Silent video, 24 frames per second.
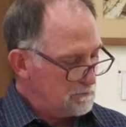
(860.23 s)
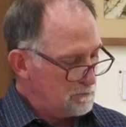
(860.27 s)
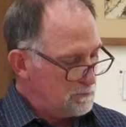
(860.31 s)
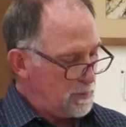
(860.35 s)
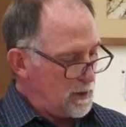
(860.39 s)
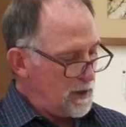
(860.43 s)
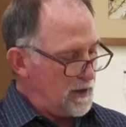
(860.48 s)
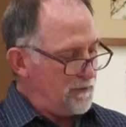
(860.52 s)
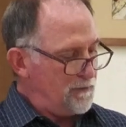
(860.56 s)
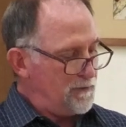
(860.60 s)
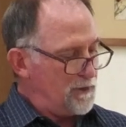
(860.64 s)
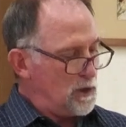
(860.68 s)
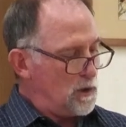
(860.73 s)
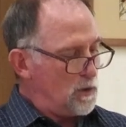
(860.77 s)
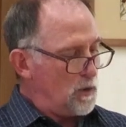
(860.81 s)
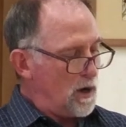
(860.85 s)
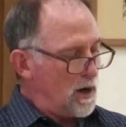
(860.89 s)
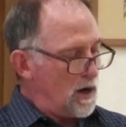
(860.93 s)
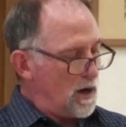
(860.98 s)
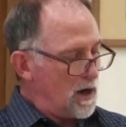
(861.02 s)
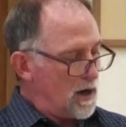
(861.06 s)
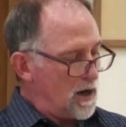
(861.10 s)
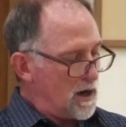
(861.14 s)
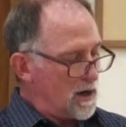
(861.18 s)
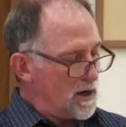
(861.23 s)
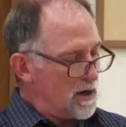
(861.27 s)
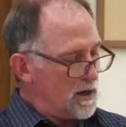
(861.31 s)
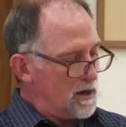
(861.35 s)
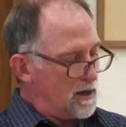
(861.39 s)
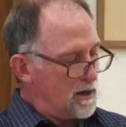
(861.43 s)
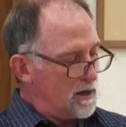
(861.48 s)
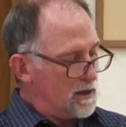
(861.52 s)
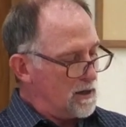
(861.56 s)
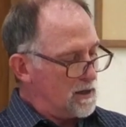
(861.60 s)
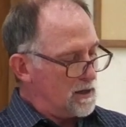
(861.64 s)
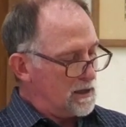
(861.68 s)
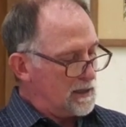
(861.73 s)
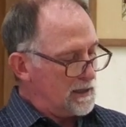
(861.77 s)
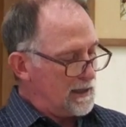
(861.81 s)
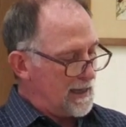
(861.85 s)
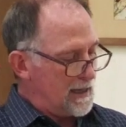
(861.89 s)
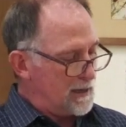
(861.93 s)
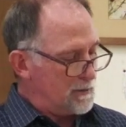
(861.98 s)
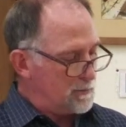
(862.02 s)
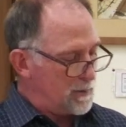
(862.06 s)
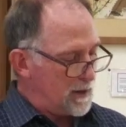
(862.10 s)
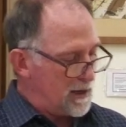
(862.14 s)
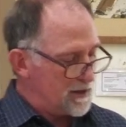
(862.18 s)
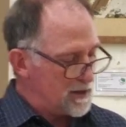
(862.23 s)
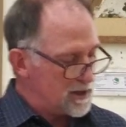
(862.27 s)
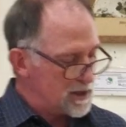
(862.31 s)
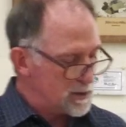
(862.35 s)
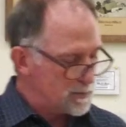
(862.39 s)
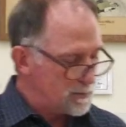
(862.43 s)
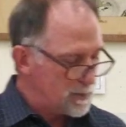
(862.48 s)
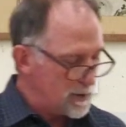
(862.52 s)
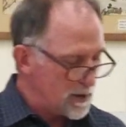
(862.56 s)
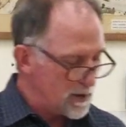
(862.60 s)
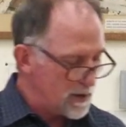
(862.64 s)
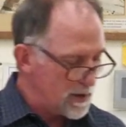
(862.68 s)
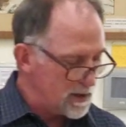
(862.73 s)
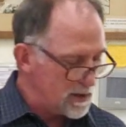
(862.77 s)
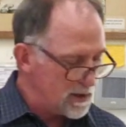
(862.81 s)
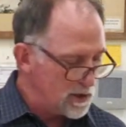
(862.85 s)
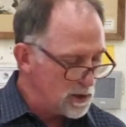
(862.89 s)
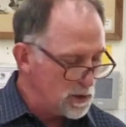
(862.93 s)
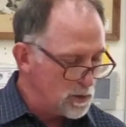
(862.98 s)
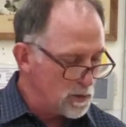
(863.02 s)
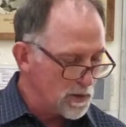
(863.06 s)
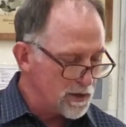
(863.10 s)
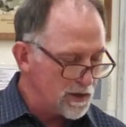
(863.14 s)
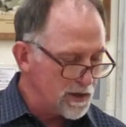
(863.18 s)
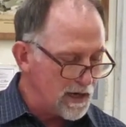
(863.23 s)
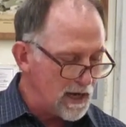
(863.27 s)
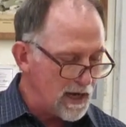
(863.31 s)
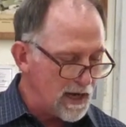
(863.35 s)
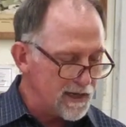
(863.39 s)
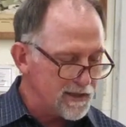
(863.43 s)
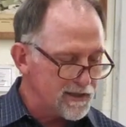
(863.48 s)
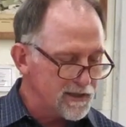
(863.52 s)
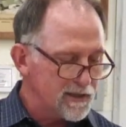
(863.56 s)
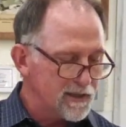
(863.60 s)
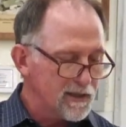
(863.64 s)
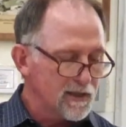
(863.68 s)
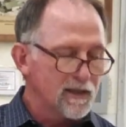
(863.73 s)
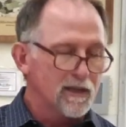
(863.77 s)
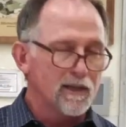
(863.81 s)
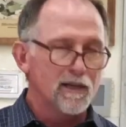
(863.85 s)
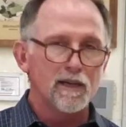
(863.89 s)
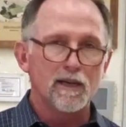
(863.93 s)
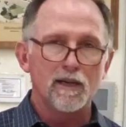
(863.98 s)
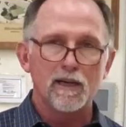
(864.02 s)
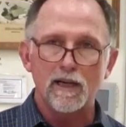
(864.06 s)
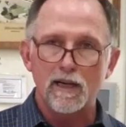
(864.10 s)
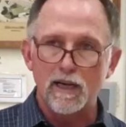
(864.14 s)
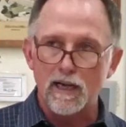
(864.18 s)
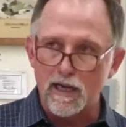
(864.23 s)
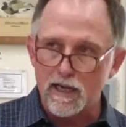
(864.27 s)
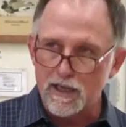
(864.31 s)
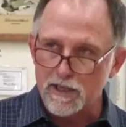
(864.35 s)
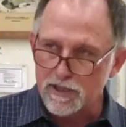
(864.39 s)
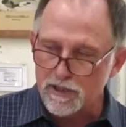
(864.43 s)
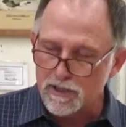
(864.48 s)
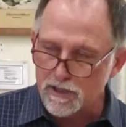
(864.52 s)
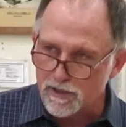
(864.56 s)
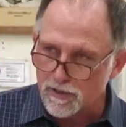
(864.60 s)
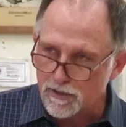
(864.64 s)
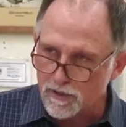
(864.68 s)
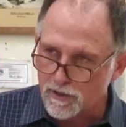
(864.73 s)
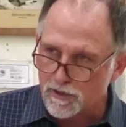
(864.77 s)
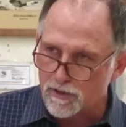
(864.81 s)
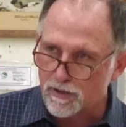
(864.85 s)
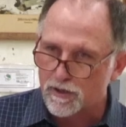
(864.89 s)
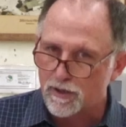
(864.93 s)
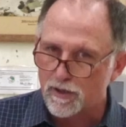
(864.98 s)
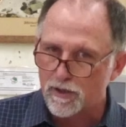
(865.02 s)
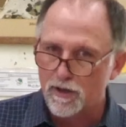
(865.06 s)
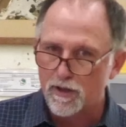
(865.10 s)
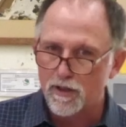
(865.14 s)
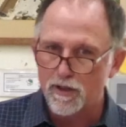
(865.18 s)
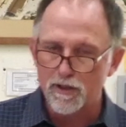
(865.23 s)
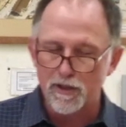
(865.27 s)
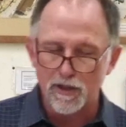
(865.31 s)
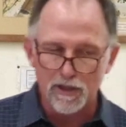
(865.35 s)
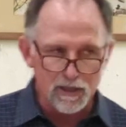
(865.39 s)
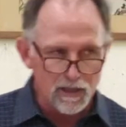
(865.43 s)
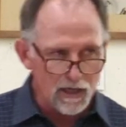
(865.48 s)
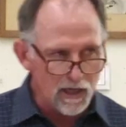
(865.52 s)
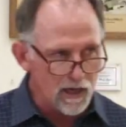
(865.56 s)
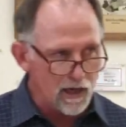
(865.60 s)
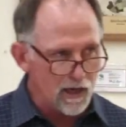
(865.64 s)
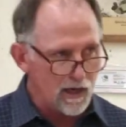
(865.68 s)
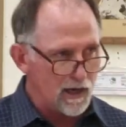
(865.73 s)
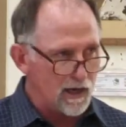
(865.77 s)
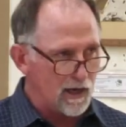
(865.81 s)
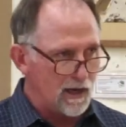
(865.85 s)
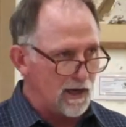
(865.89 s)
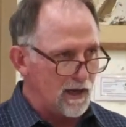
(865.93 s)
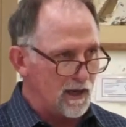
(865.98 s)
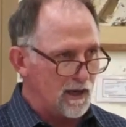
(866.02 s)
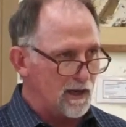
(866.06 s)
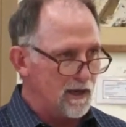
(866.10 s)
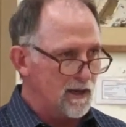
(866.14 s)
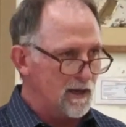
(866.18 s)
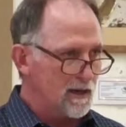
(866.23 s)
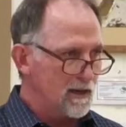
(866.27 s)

But if you are led by the Spirit, you are not under the law.